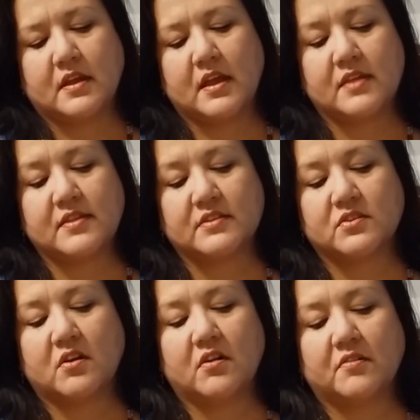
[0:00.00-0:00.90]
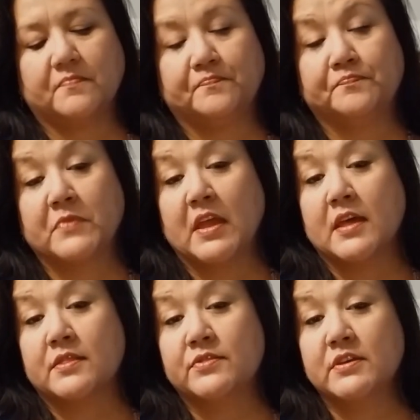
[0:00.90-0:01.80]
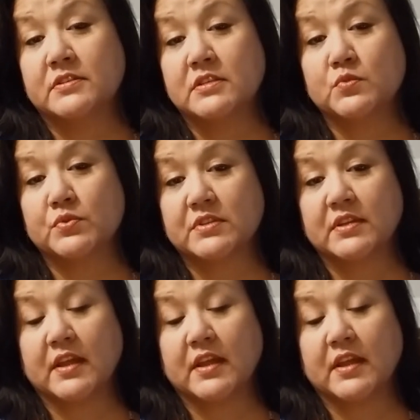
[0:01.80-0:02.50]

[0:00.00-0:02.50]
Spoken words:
And that's all. This is what's going to